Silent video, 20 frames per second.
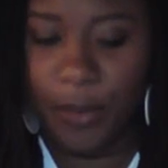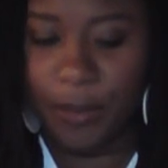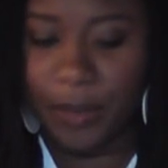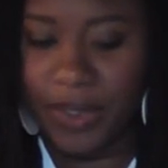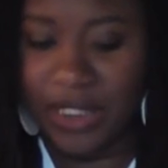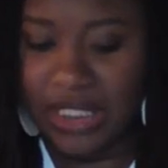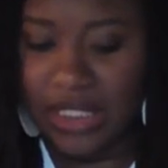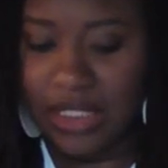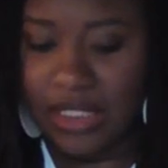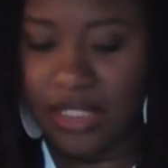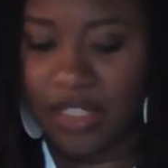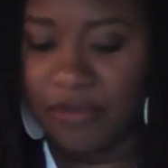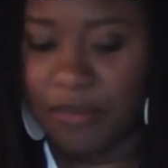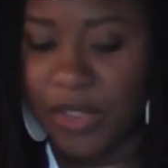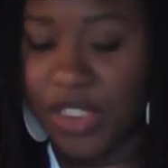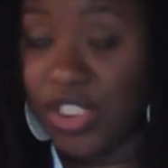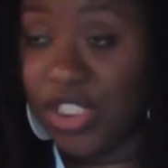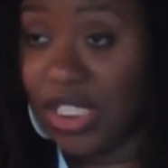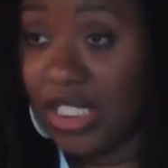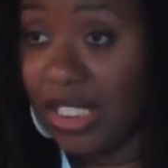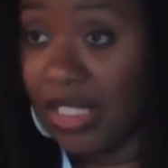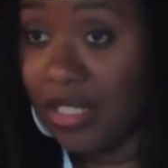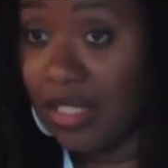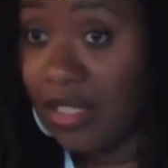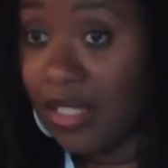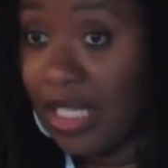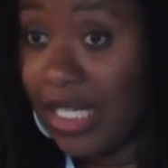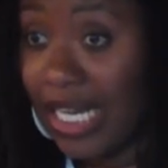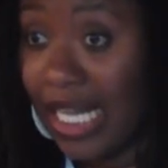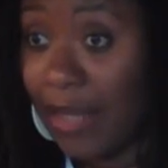peninsula of Michigan
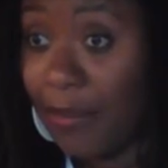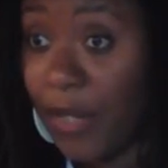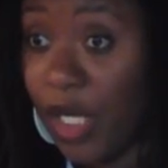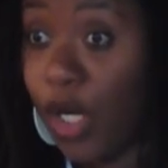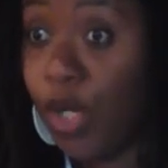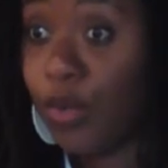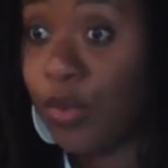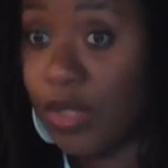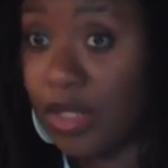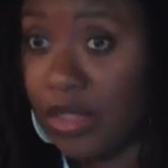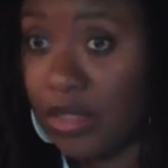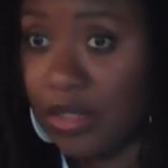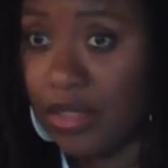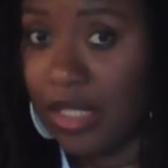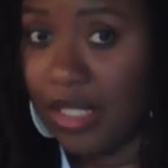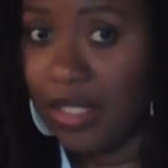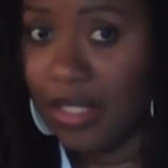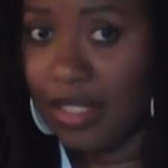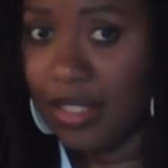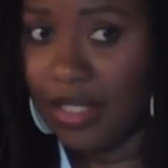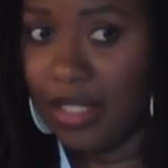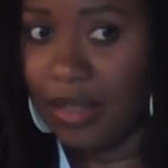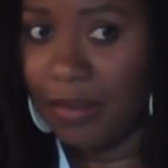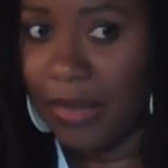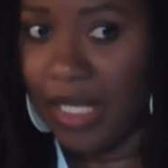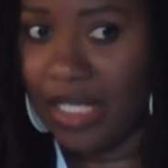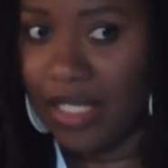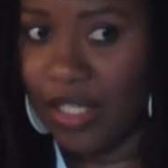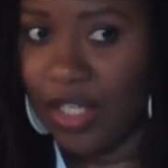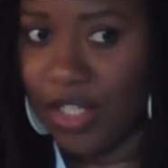named Houghton.
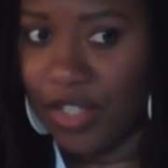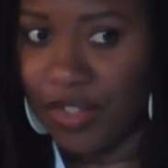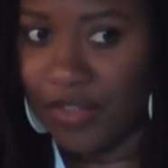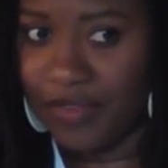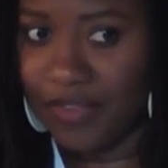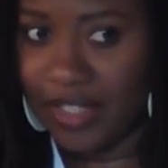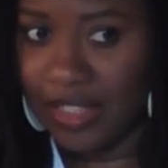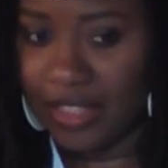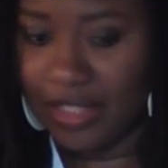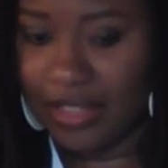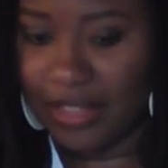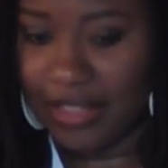Anybody heard of it?